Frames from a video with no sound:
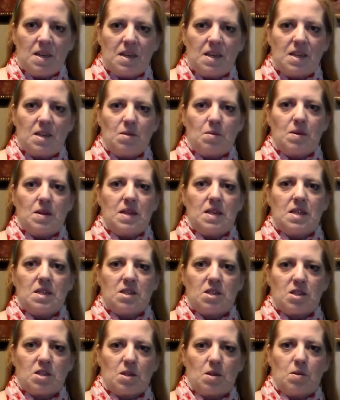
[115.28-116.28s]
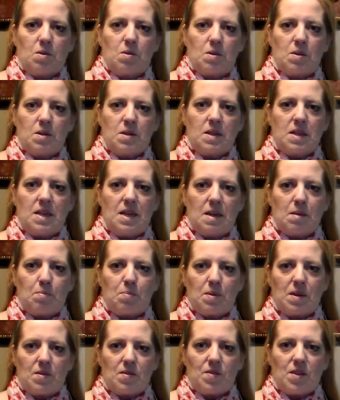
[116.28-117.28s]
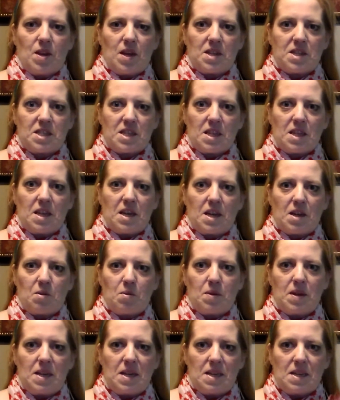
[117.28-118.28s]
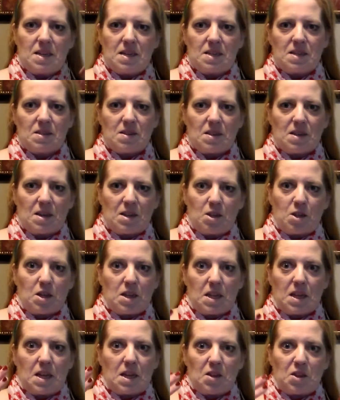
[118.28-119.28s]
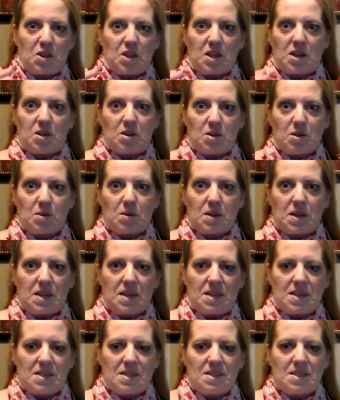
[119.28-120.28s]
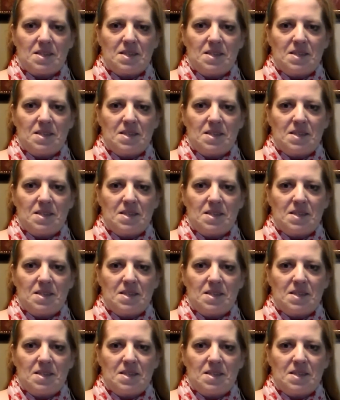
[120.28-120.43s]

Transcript: Anyways, so yep, I've lost a lot of weight. I look a lot thinner, don't I?